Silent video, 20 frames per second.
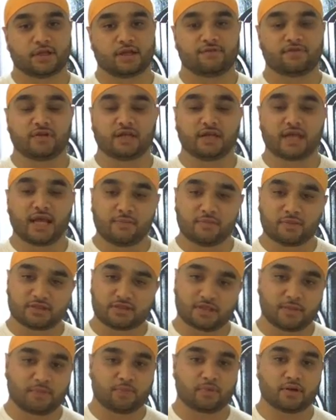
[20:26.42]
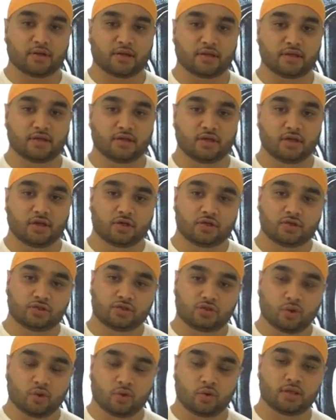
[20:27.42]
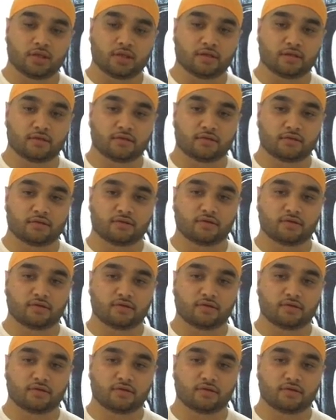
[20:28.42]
If you name us separately, surely